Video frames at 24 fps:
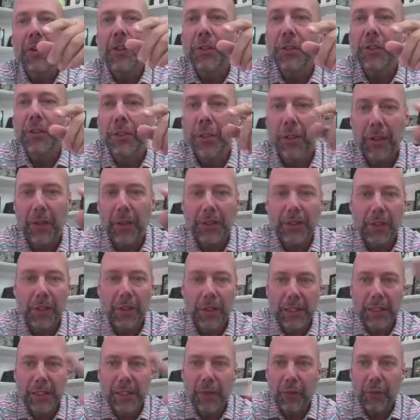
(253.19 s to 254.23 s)
So let's look
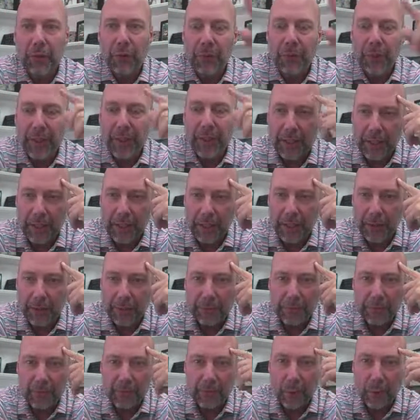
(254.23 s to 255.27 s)
at different things here.
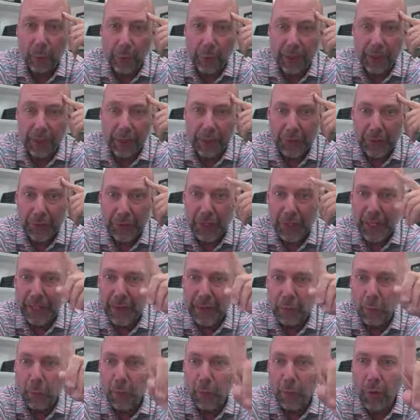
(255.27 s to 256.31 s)
The realtor
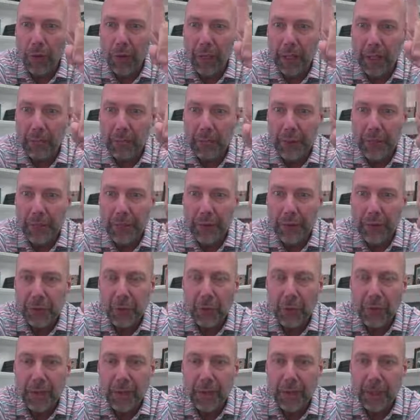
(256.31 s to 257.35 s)
has one picture
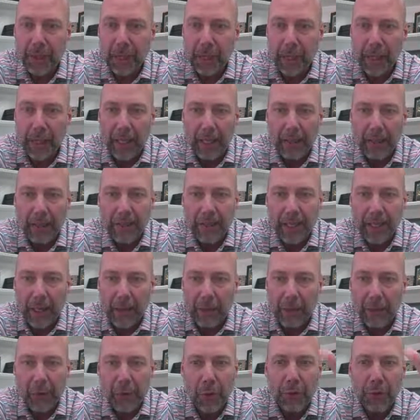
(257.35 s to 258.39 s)
on the MLS. Now,
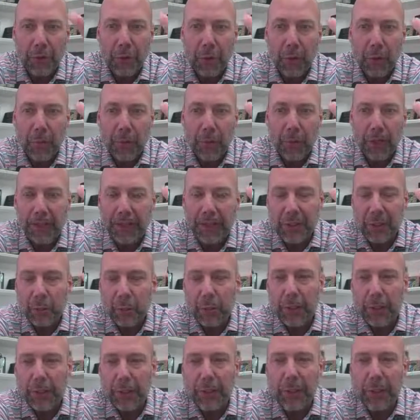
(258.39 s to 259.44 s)
normally this is
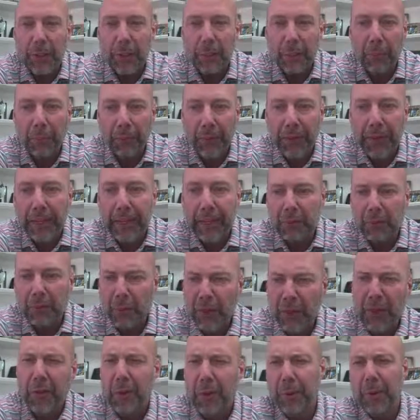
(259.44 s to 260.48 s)
where you complain, well,
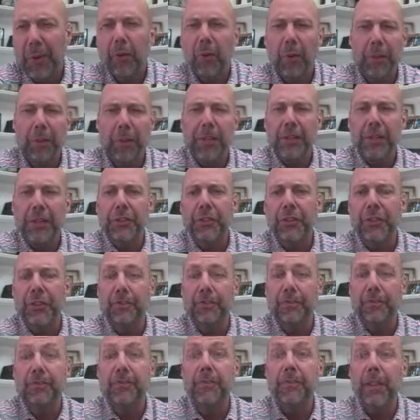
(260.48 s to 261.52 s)
they only put one picture.
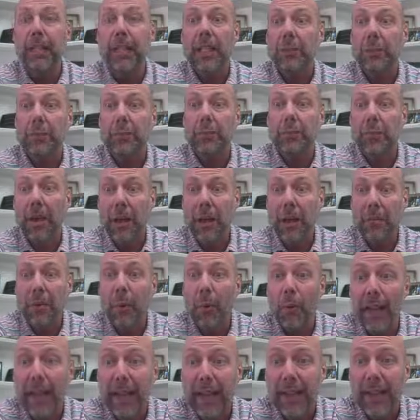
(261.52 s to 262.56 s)
That might be
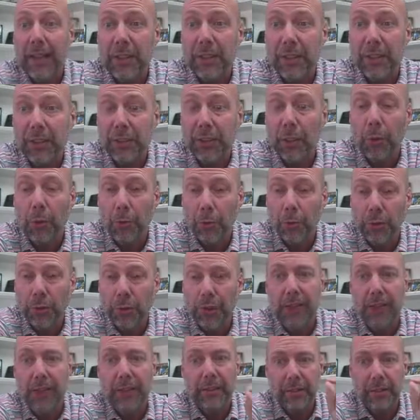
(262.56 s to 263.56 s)
why it hasn't sold yet.